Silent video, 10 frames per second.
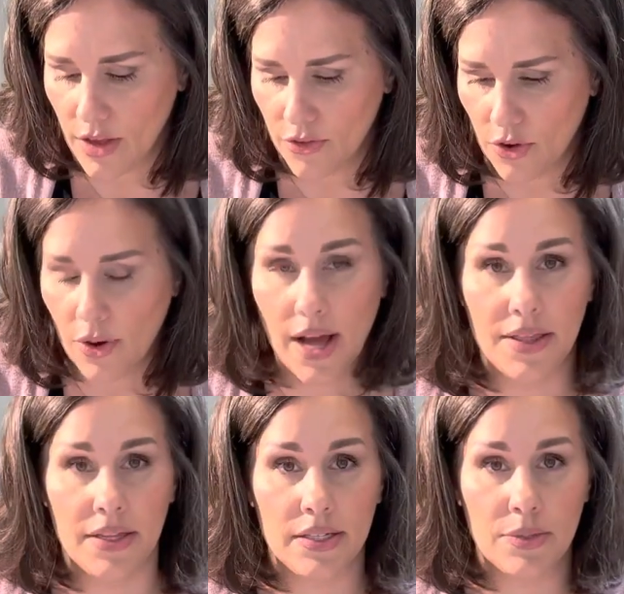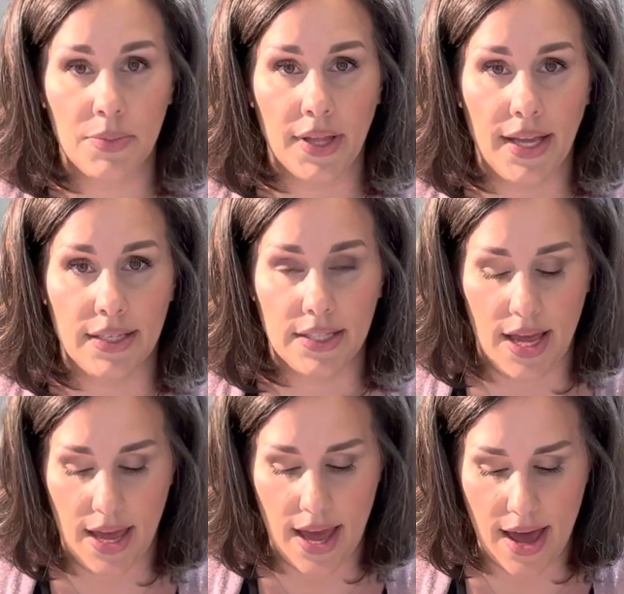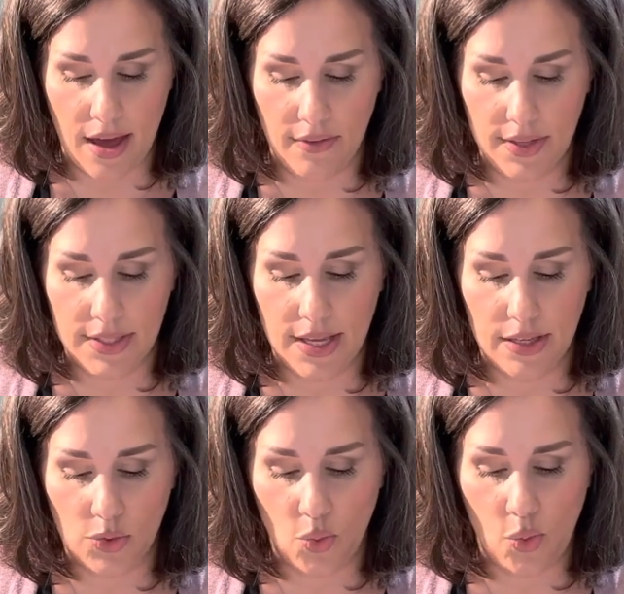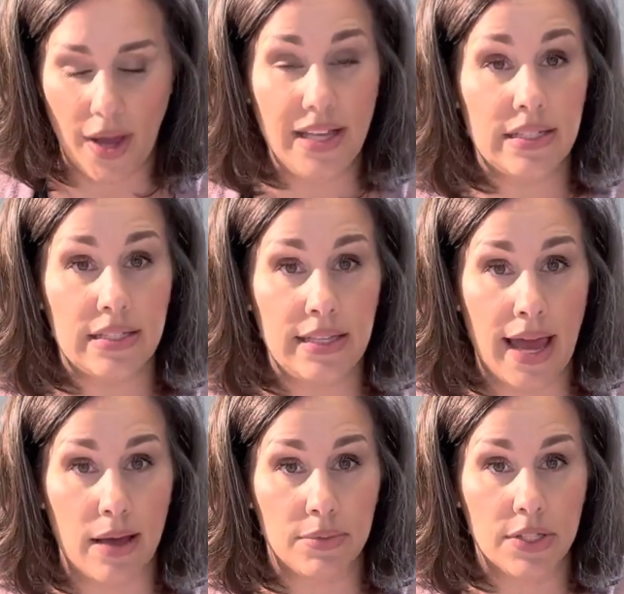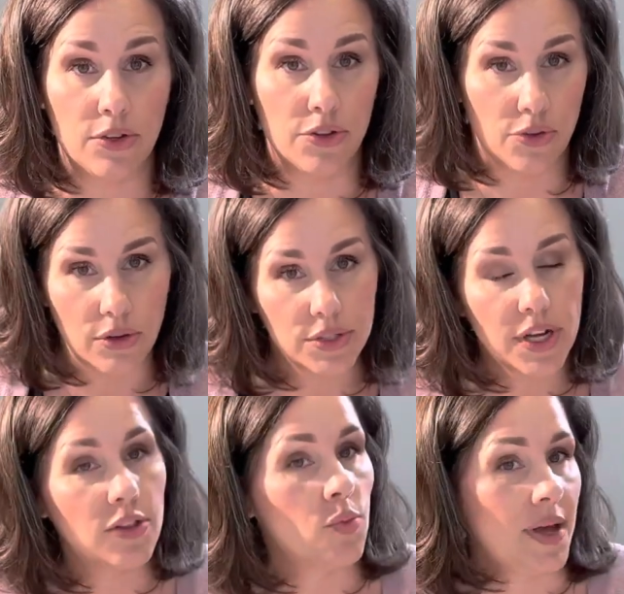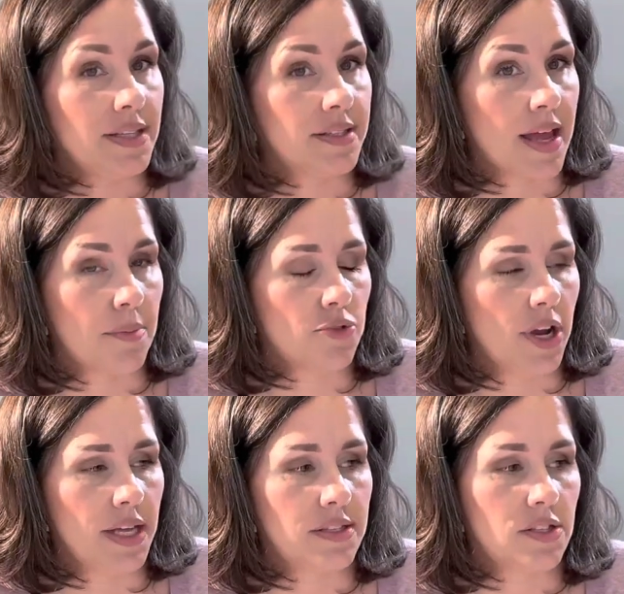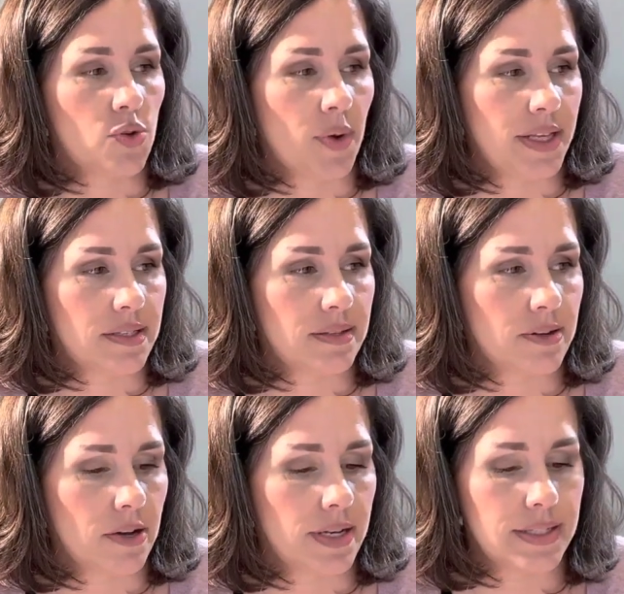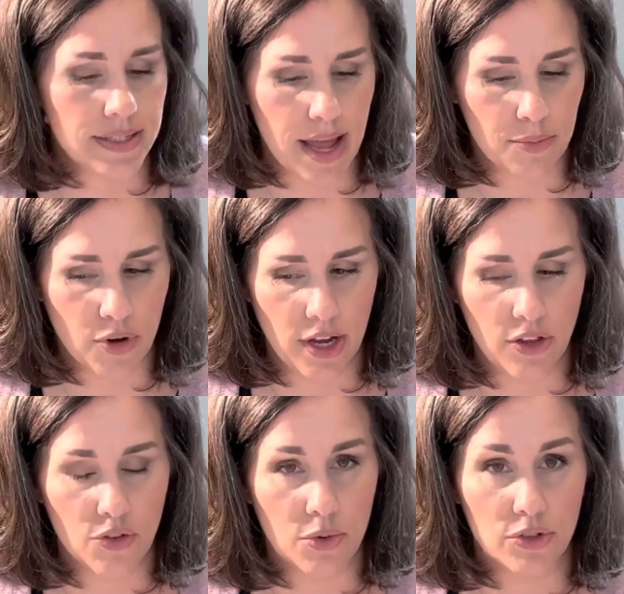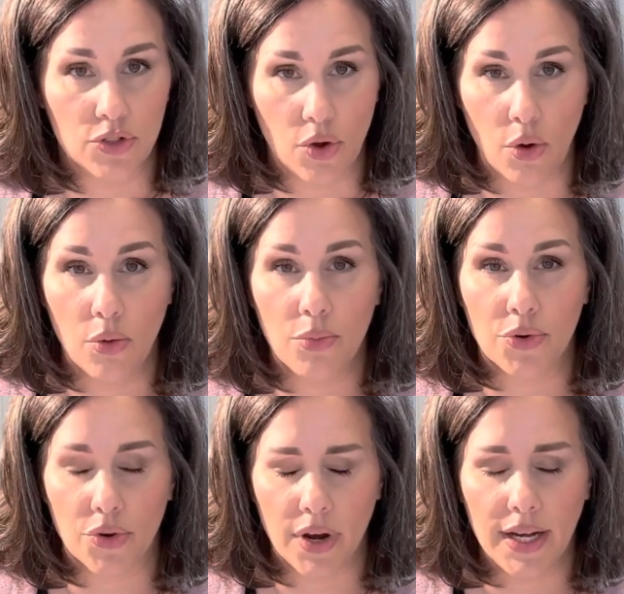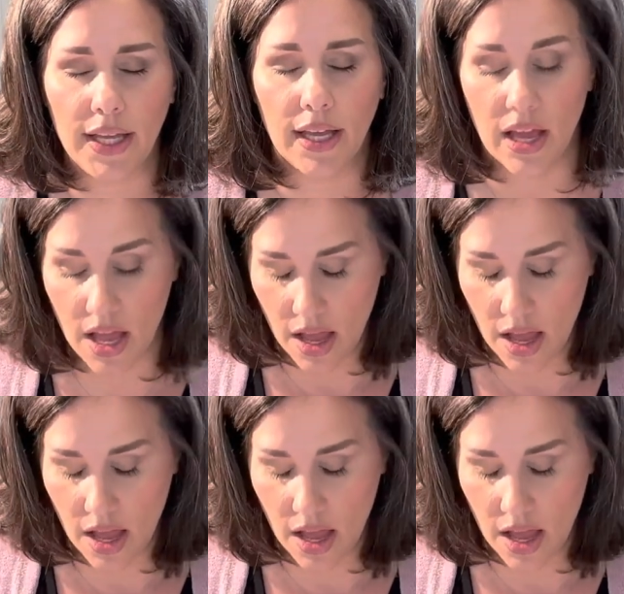So on this plate I have, it says white snaps. So those are the white Snapdragons and the white Snapdragons were so pretty.